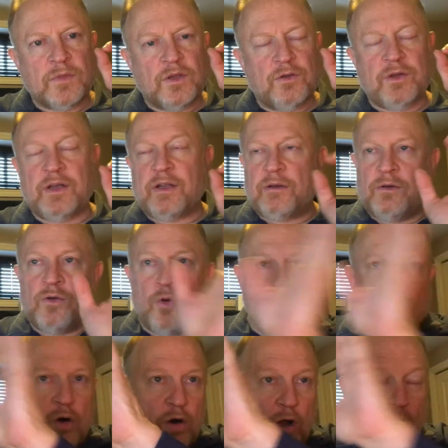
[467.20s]
you can
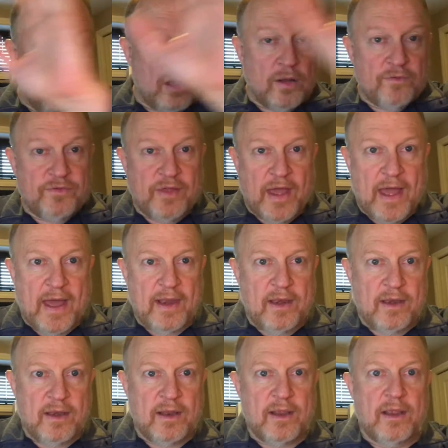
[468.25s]
ignore all of that
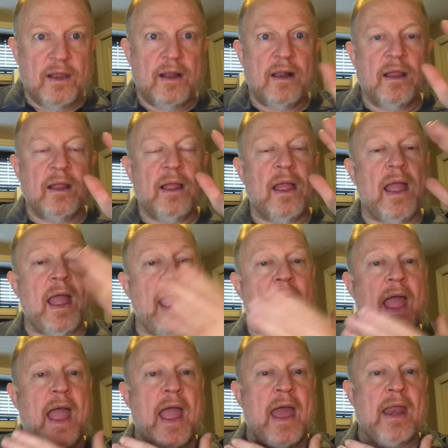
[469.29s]

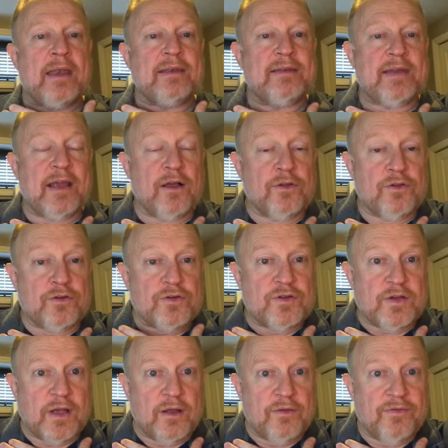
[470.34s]
and tell
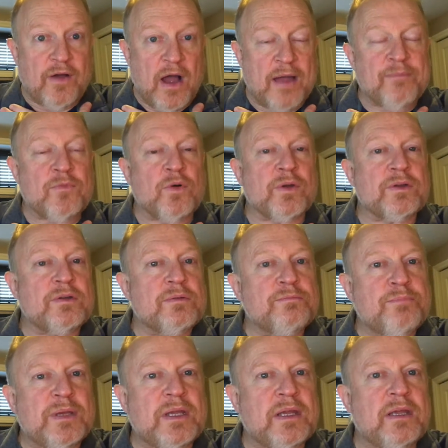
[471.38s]
yourself, I'm going to
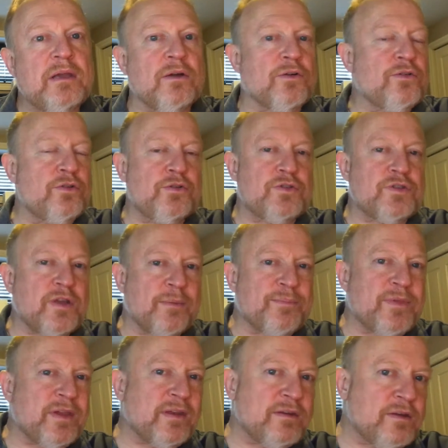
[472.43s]
be or do
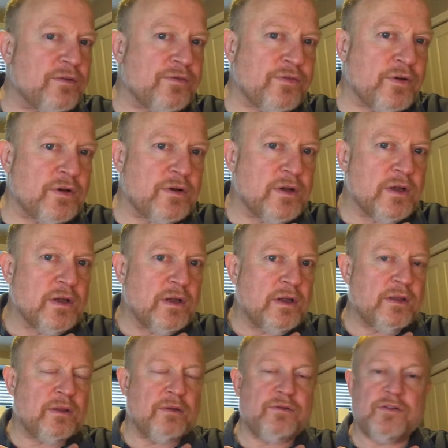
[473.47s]
something different
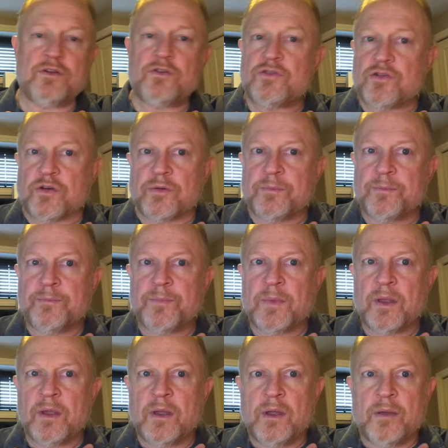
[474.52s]
in the future
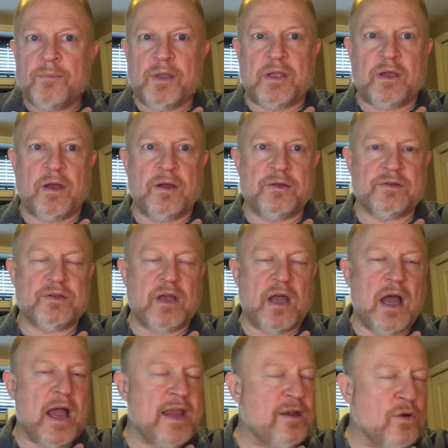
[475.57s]
because
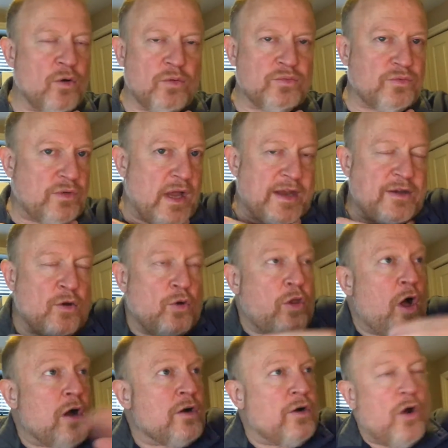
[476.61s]
I know I no
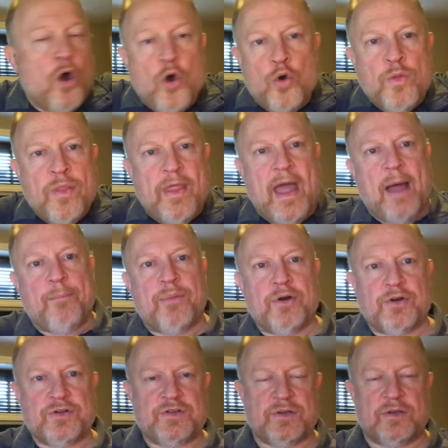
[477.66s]
longer own that
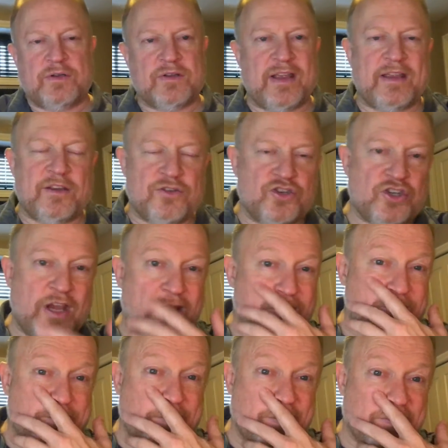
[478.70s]
person. It's like in
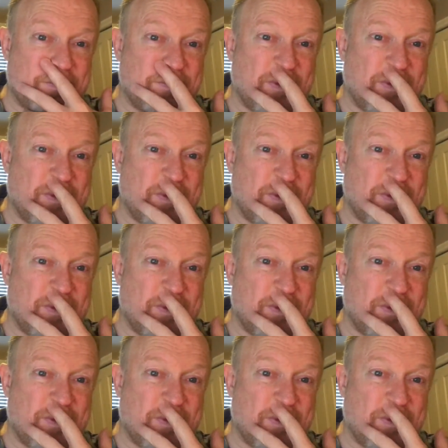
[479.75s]
Shakespeare's